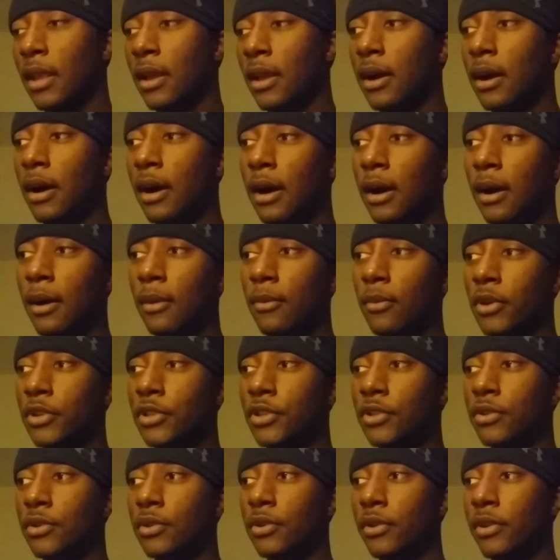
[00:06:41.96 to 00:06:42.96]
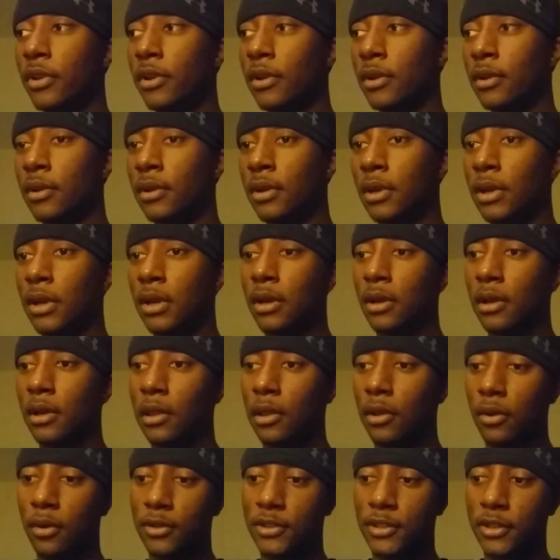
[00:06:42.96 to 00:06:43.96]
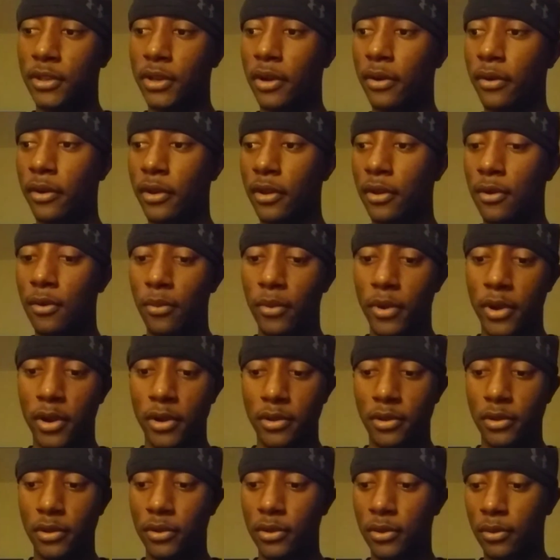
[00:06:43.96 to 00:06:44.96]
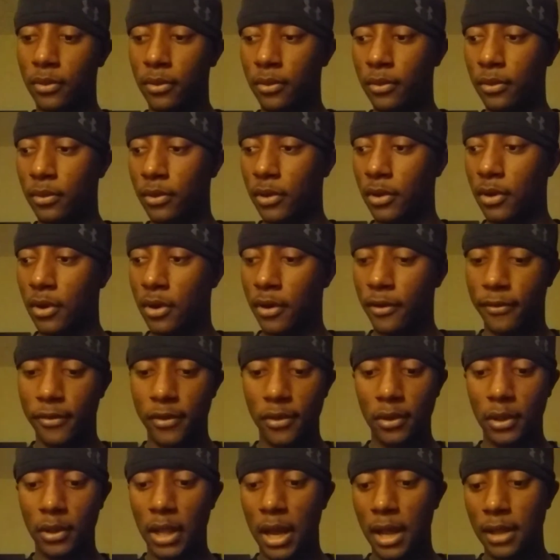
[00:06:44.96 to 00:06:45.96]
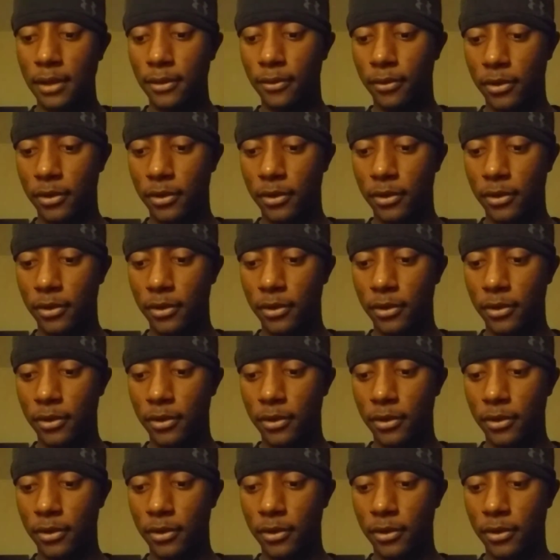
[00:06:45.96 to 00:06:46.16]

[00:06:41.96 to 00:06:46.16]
Once you do your little scenario where you do your fuel island,